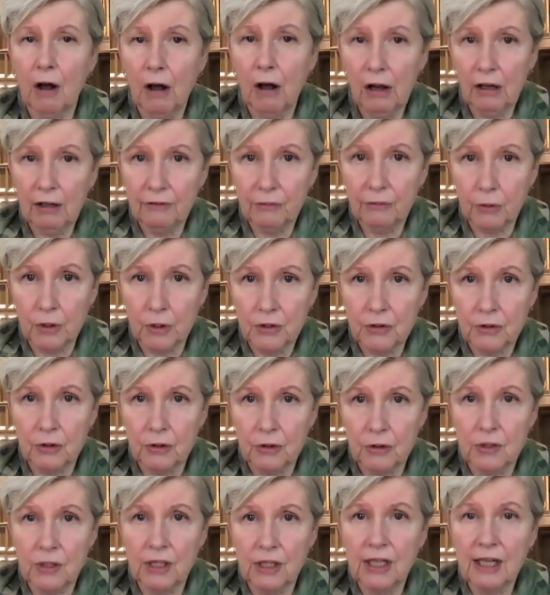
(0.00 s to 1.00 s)
olive
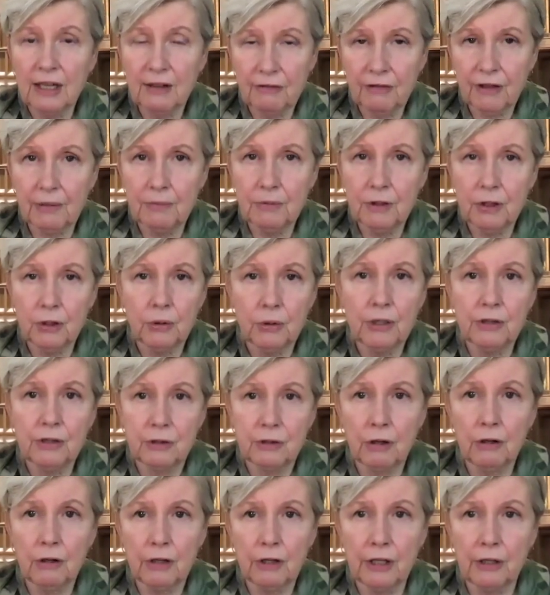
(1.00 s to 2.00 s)
orchards and give them to his
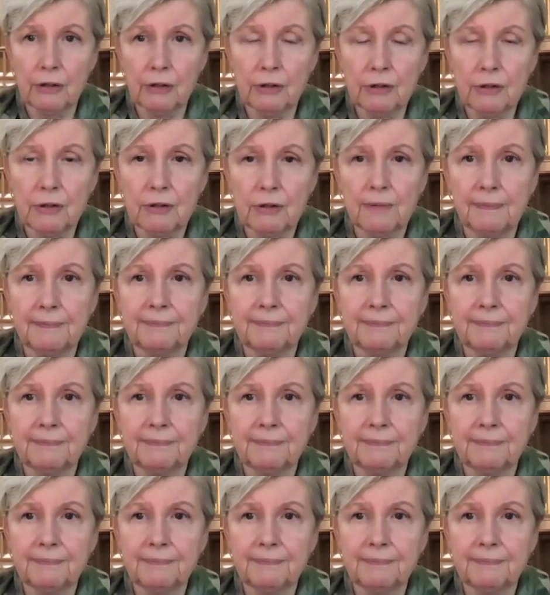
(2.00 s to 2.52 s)
courtiers.